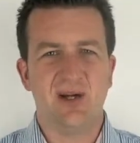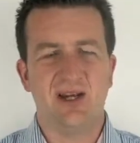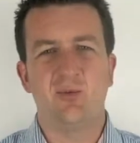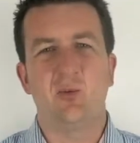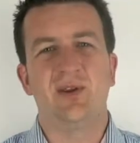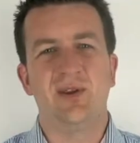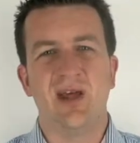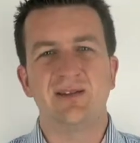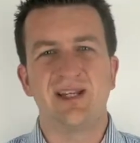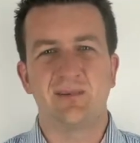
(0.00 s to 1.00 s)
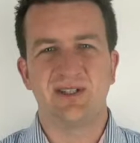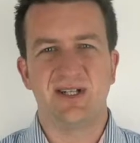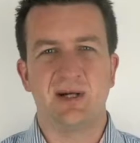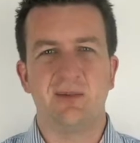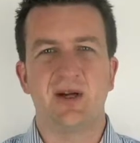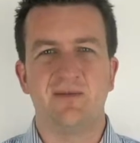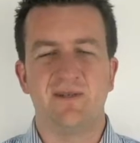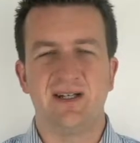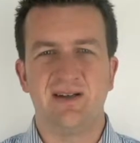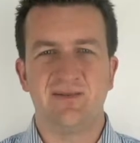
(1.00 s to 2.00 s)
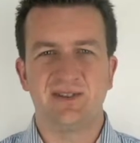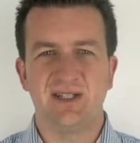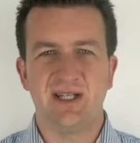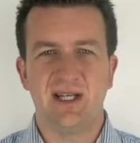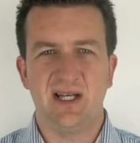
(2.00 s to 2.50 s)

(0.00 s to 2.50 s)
again with summertime comfort levels,